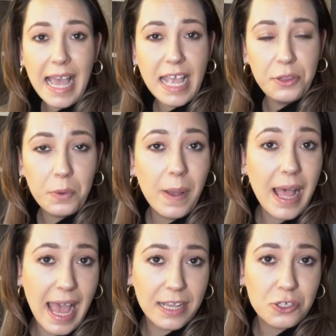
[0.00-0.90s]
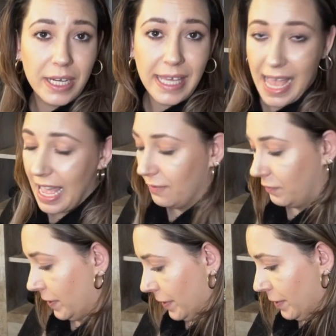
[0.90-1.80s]
I don't actually
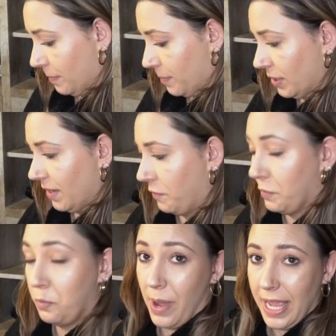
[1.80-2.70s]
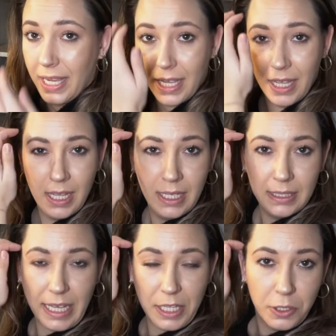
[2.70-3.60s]
have a different wick
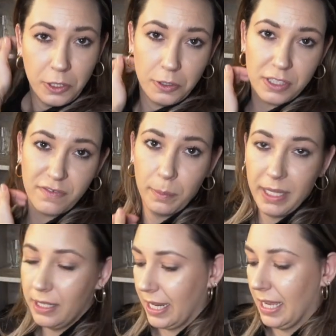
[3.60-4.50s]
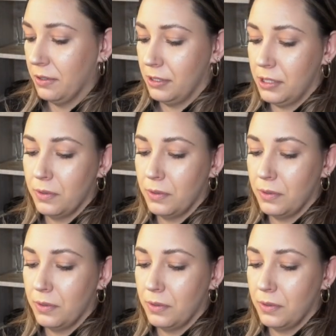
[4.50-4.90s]
that you use for pillar candles.